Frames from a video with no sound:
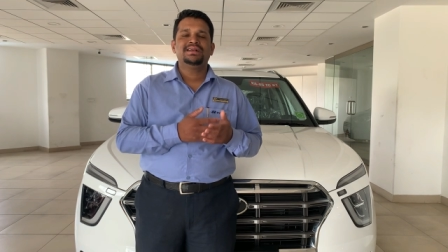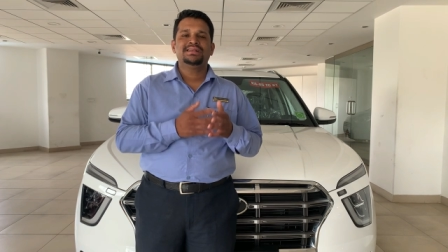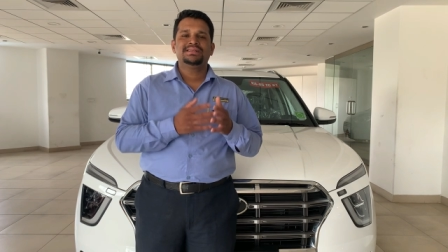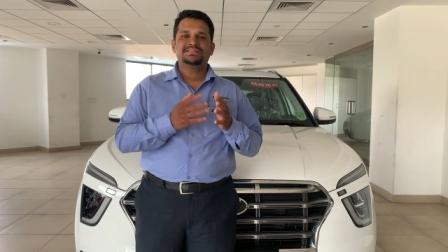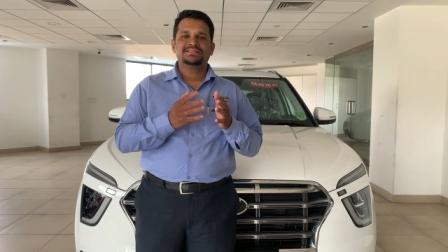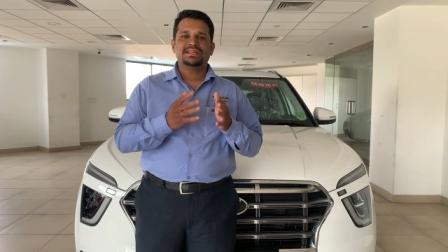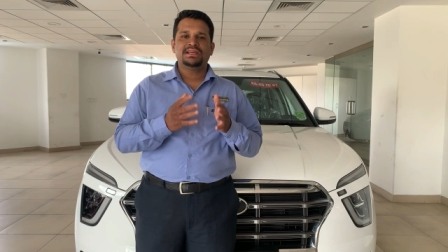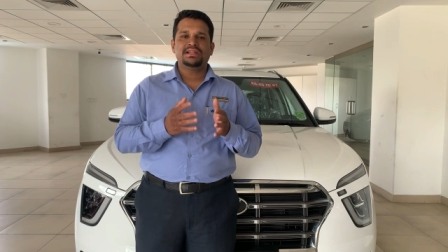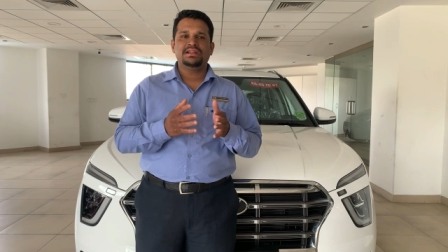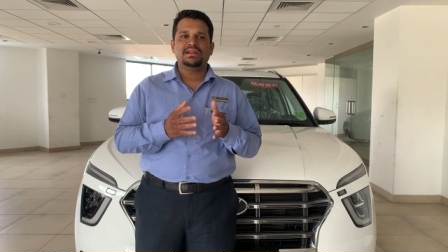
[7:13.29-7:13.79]

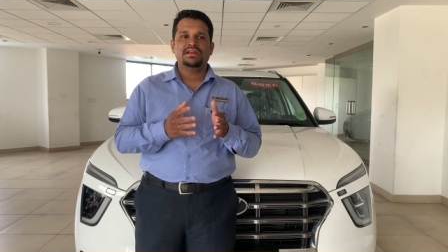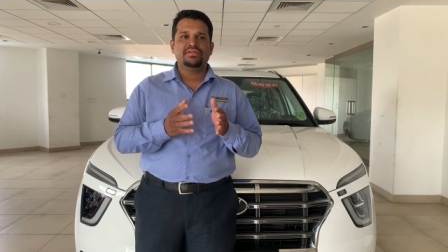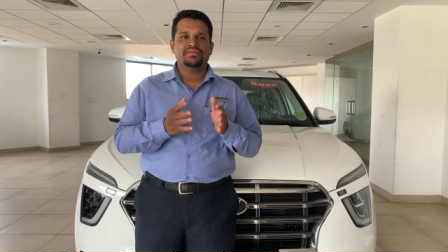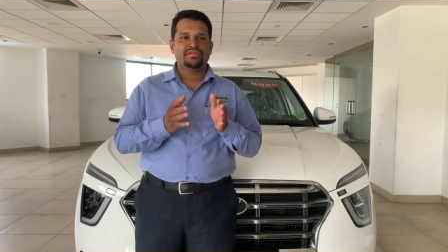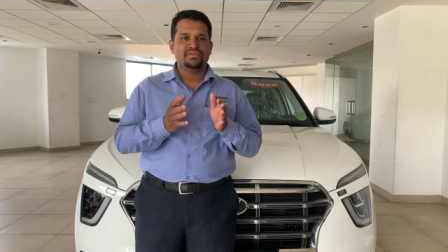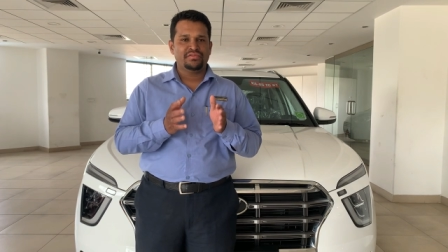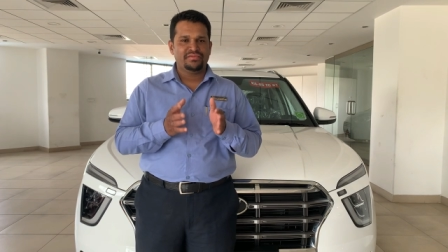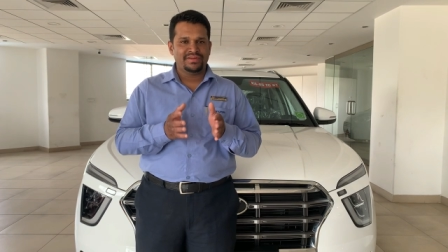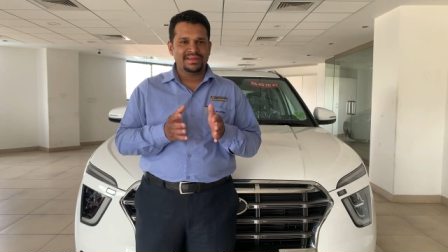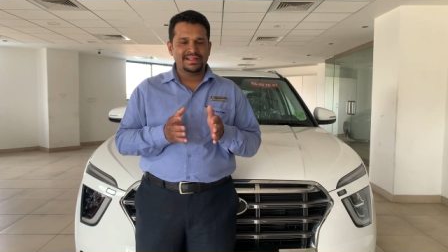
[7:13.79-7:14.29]
Still,
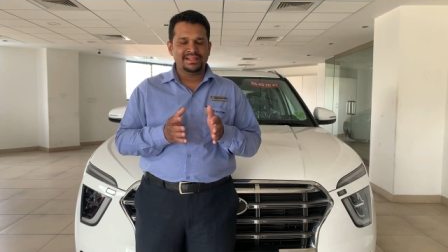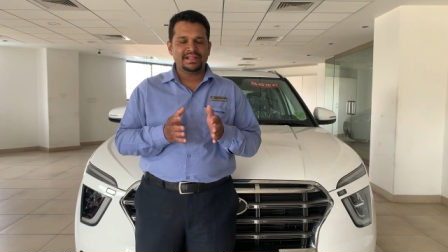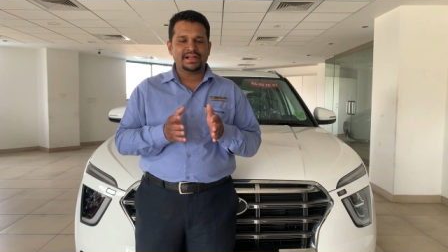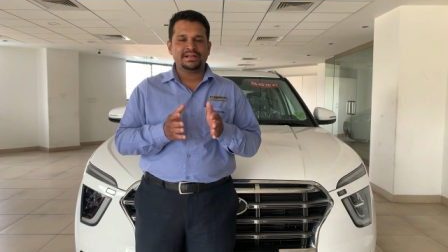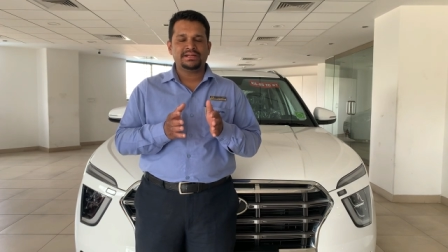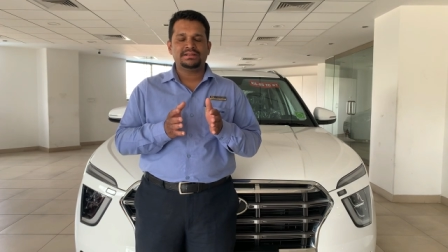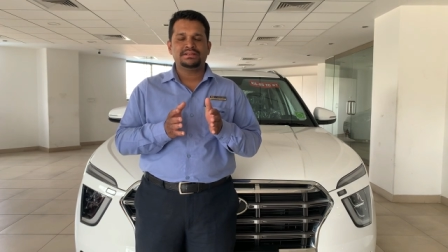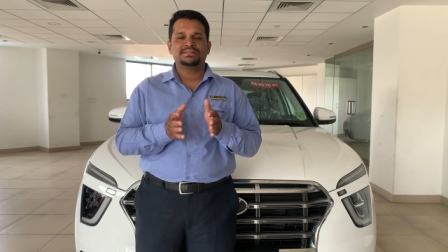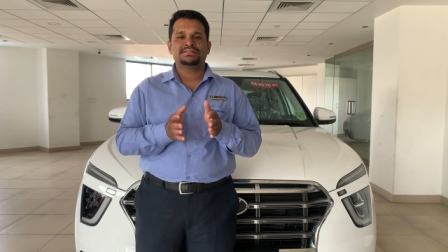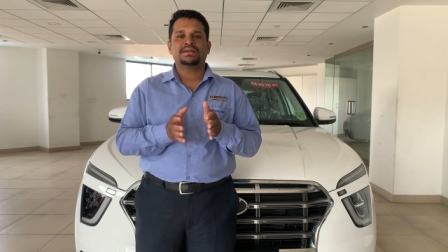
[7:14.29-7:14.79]
if you feel
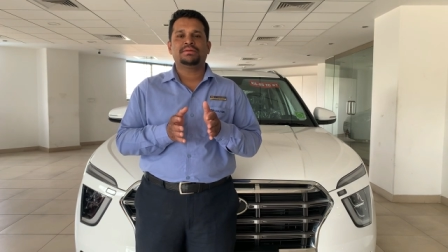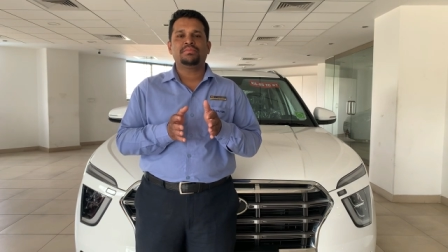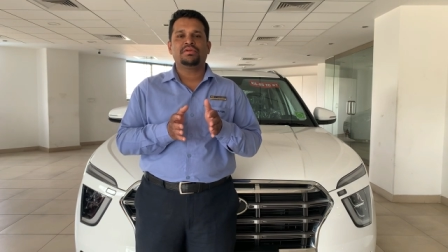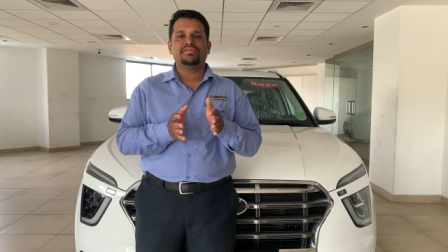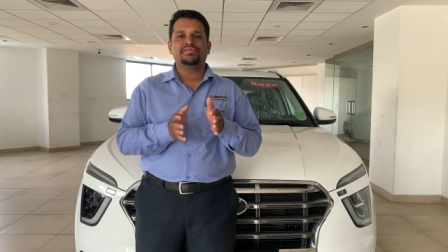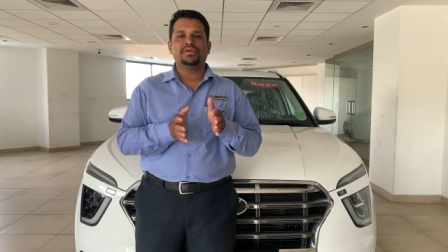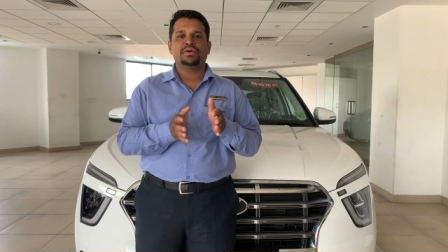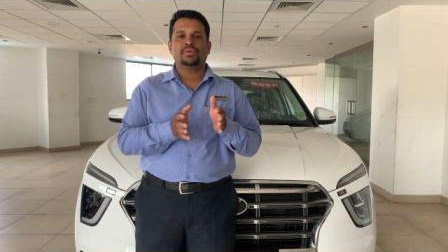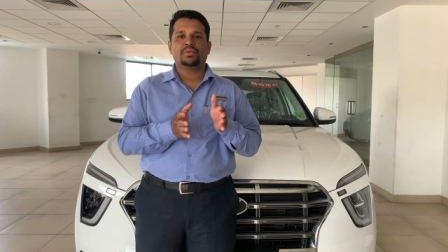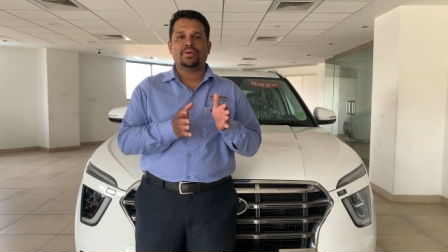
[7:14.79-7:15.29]
that some
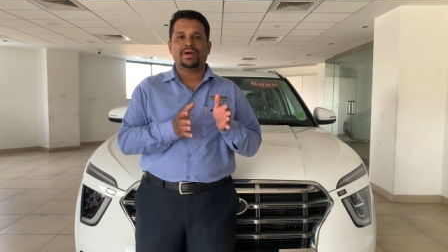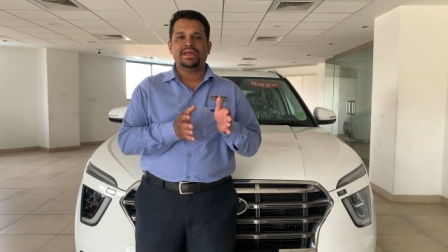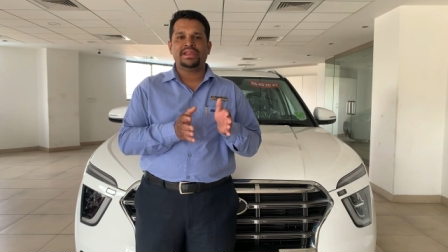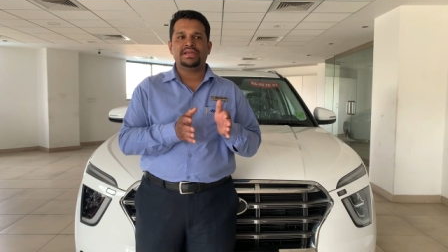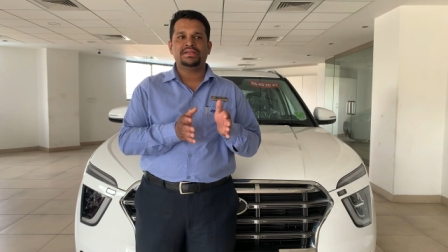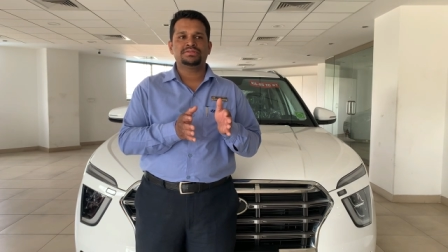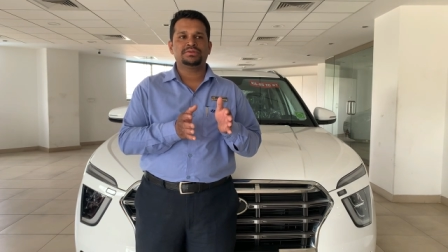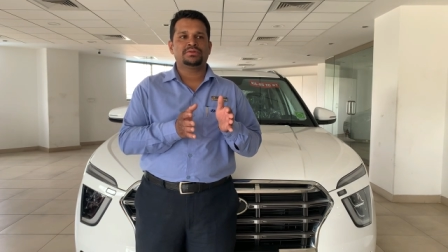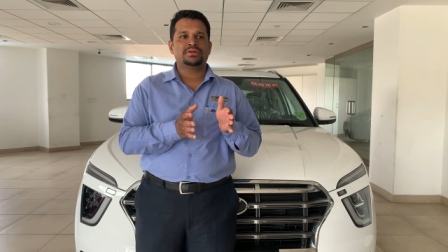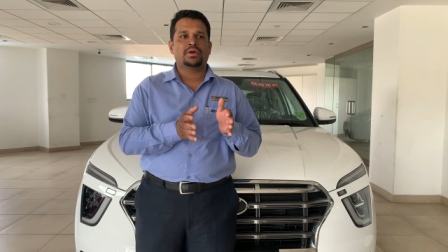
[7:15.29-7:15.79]
of your
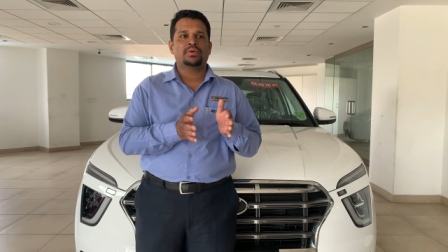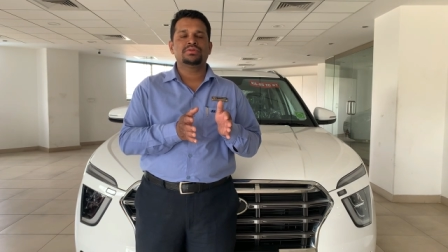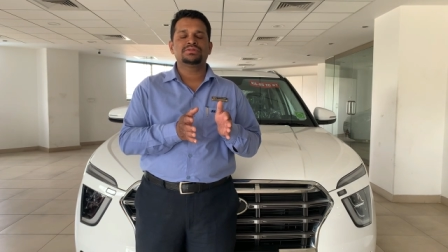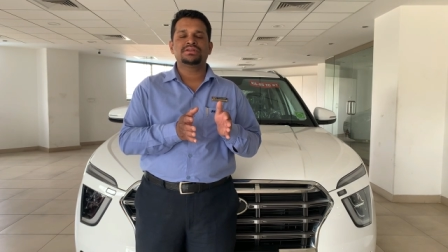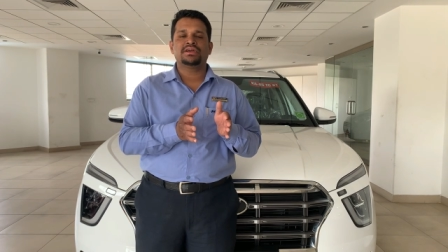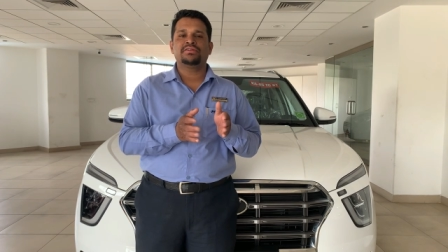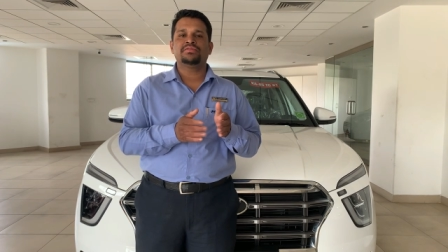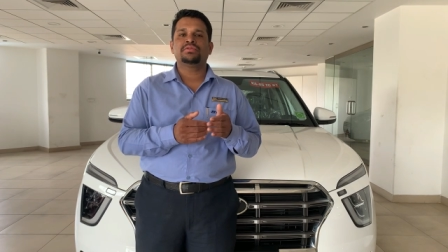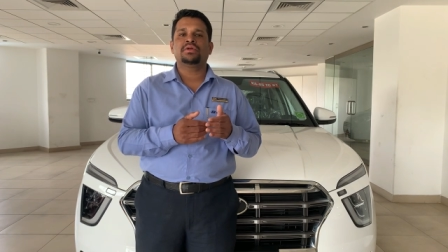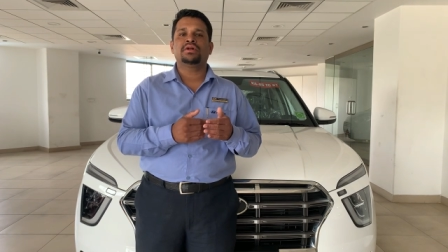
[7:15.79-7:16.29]
queries or
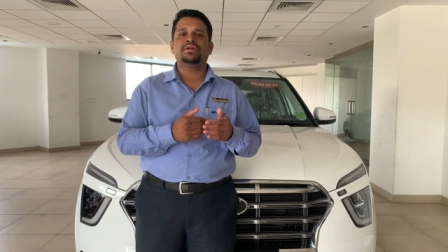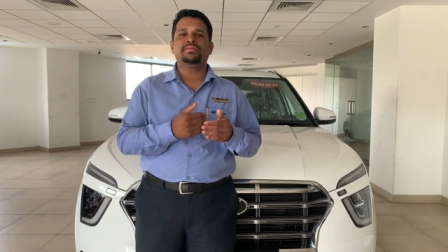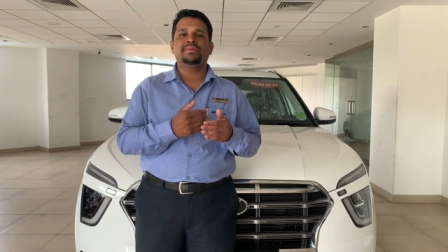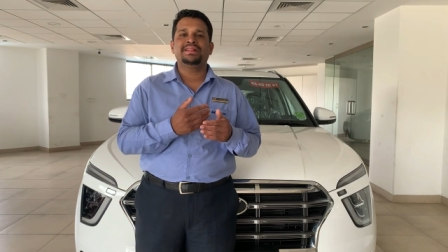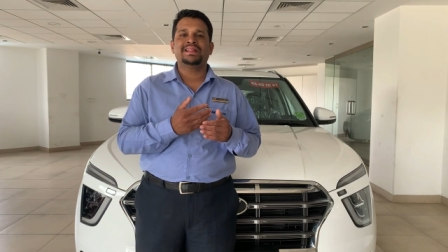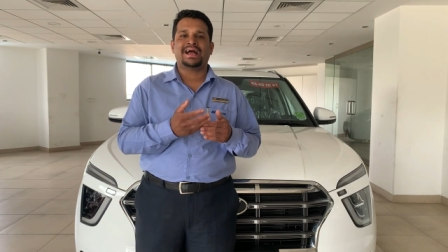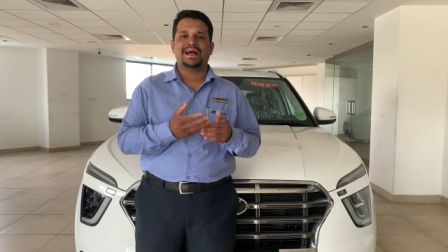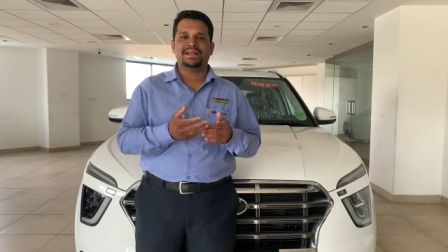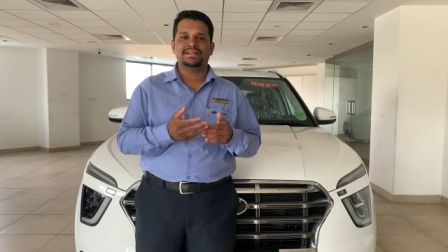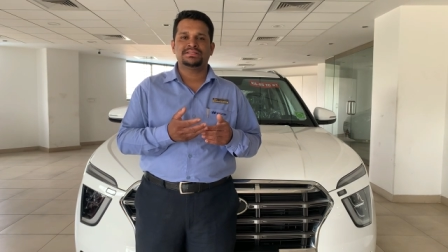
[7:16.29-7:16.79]
doubts have not
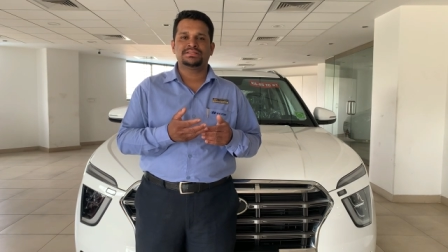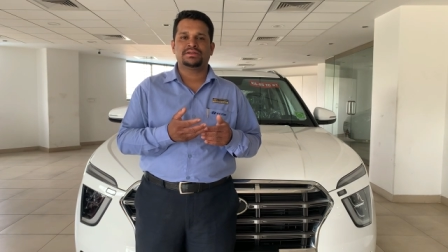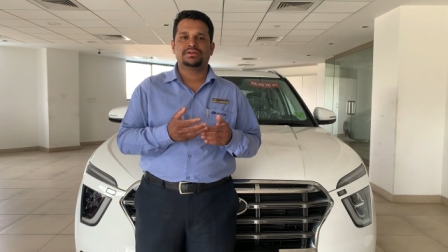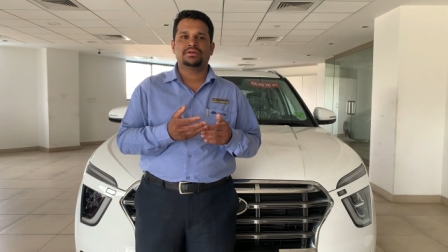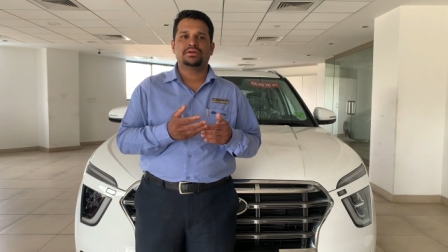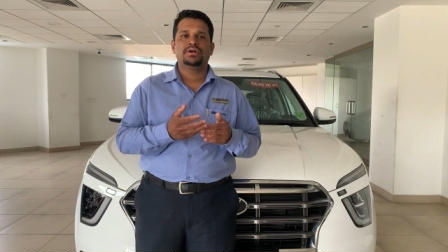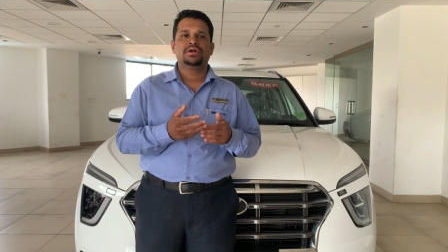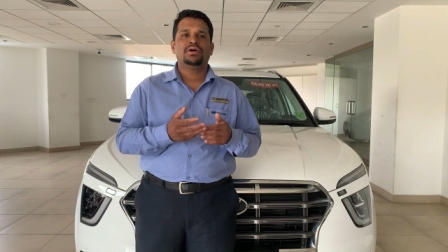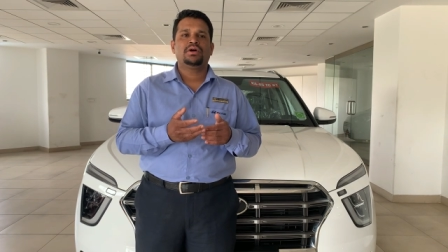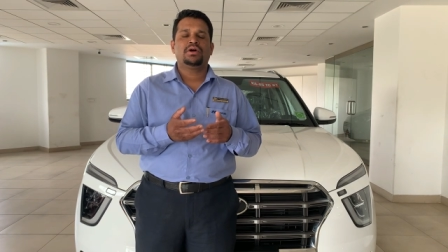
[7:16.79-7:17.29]
been
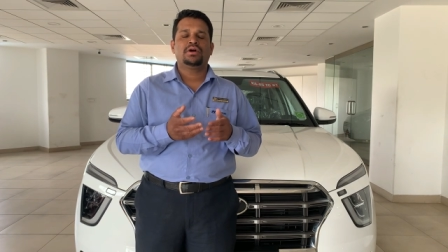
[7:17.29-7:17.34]
answered